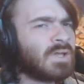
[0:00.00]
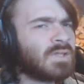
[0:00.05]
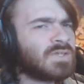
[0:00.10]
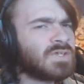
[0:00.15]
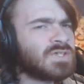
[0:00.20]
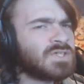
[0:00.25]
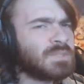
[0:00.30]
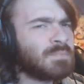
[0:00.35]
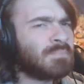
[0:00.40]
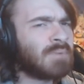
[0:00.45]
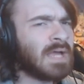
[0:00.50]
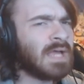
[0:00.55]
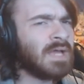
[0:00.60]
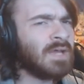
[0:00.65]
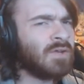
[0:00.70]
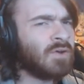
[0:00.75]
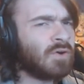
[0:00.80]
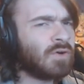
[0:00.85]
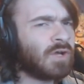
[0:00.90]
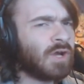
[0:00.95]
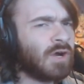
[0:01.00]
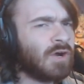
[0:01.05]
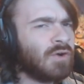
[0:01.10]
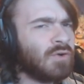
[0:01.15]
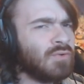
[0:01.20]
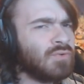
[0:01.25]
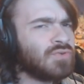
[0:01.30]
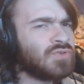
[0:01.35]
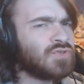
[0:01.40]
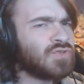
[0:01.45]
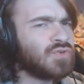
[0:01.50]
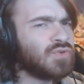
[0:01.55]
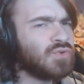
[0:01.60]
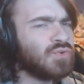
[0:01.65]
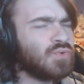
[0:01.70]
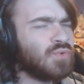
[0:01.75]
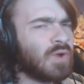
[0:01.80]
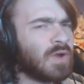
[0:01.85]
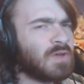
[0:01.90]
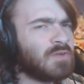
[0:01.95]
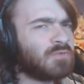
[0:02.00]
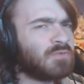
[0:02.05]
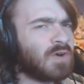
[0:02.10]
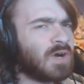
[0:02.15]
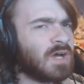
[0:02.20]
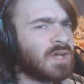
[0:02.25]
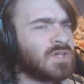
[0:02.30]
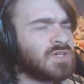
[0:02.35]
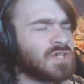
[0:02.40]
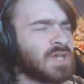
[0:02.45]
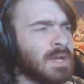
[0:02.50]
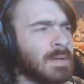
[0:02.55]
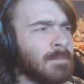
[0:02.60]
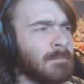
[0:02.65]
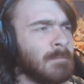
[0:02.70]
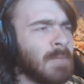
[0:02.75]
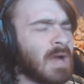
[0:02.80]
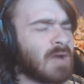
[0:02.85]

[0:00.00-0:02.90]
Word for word: Does the beta not go to a third gym?